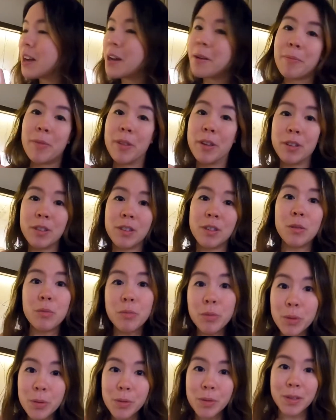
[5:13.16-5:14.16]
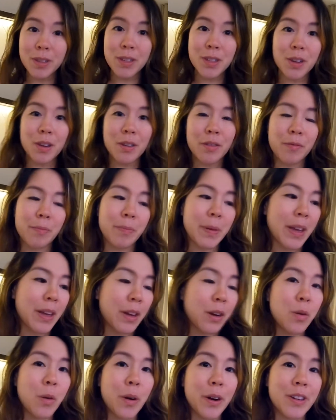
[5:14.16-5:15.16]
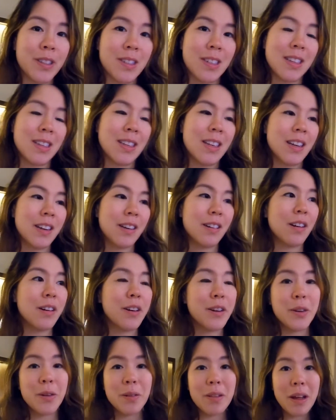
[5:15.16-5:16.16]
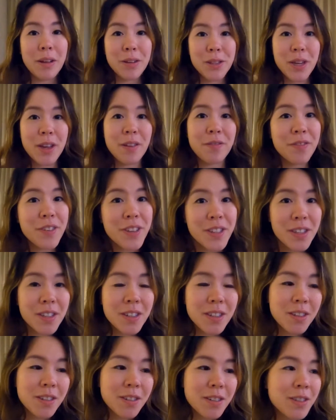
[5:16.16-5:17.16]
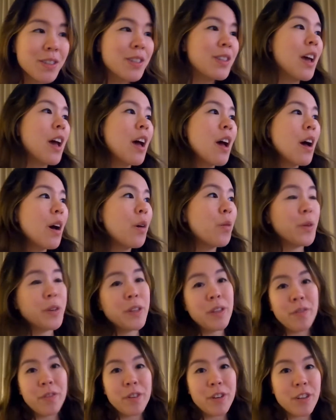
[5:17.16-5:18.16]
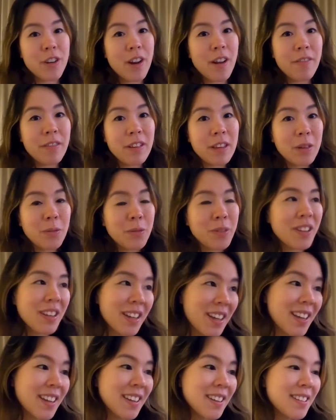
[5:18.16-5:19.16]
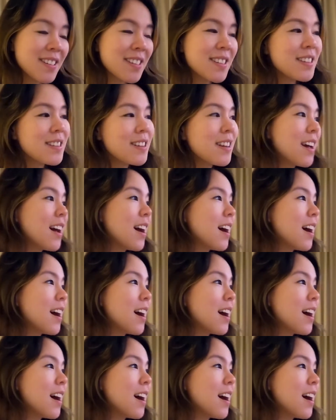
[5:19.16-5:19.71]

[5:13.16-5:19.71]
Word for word: um, the, the rules of being quarantined here. Are you allowed to have visitors? What if you're traveling with kids?